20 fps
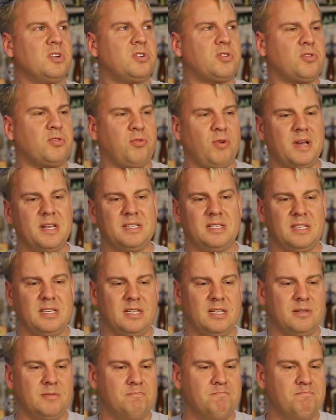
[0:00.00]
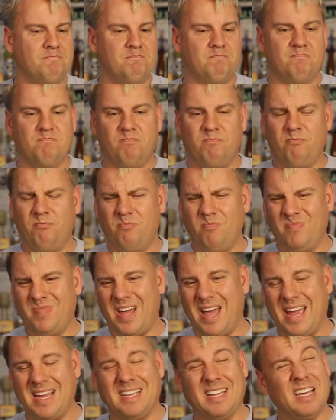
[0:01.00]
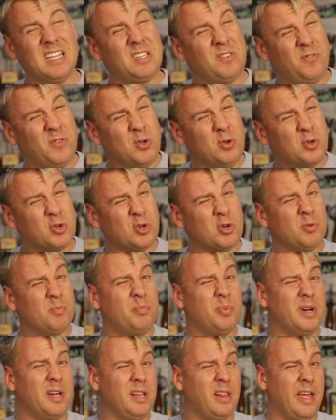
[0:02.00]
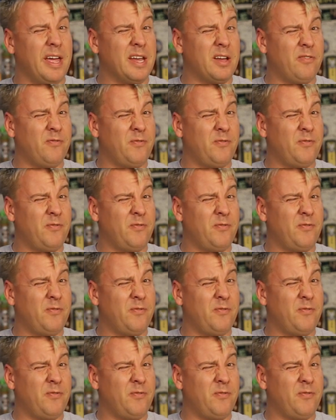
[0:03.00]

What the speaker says: crazy, I guess future, but like